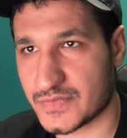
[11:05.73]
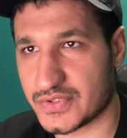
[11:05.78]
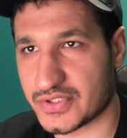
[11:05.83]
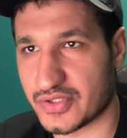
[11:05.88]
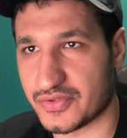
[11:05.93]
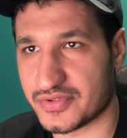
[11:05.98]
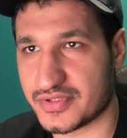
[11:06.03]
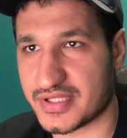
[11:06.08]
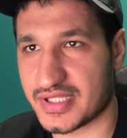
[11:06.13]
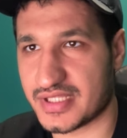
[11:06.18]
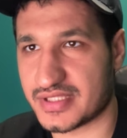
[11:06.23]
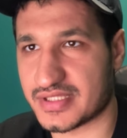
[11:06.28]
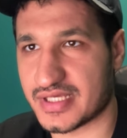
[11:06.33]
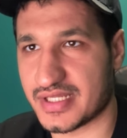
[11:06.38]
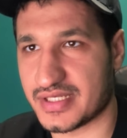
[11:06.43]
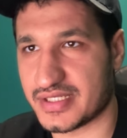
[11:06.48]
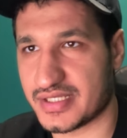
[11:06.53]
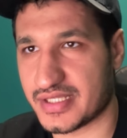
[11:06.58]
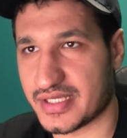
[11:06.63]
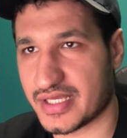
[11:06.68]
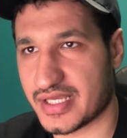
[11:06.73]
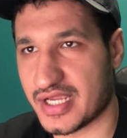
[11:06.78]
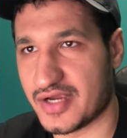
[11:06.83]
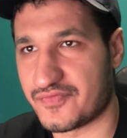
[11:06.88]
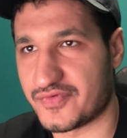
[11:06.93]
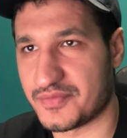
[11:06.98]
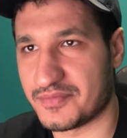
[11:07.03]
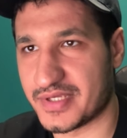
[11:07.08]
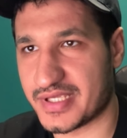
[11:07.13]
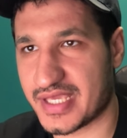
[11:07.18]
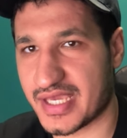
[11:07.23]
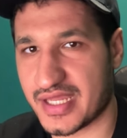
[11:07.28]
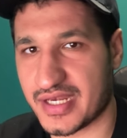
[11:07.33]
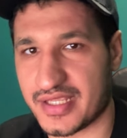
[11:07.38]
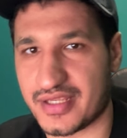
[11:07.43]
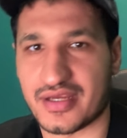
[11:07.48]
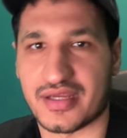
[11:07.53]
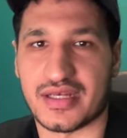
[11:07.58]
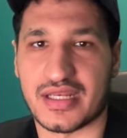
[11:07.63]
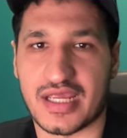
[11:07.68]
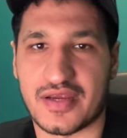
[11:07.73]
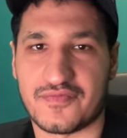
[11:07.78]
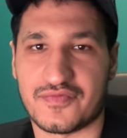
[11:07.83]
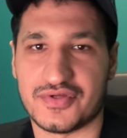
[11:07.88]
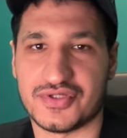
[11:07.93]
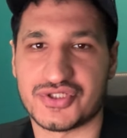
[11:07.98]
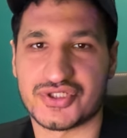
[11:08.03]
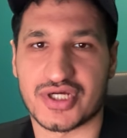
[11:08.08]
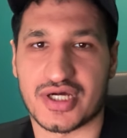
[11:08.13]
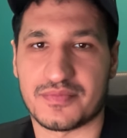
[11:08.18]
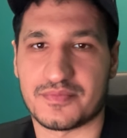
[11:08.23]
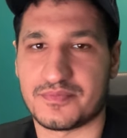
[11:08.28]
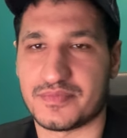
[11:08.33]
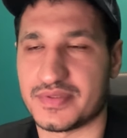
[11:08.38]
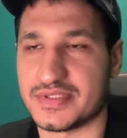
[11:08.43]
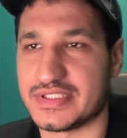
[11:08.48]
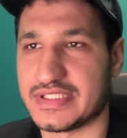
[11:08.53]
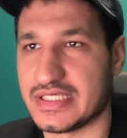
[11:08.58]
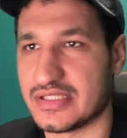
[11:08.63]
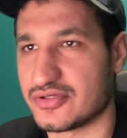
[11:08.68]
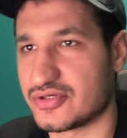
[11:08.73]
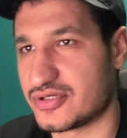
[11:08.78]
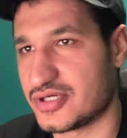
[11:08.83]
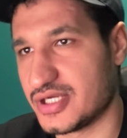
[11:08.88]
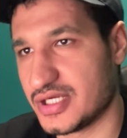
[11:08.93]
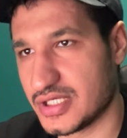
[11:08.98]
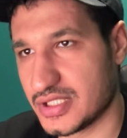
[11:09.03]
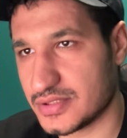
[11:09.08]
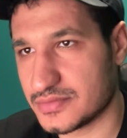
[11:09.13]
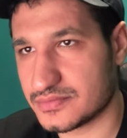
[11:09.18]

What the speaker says: don't think that every mechanic and every shop dealer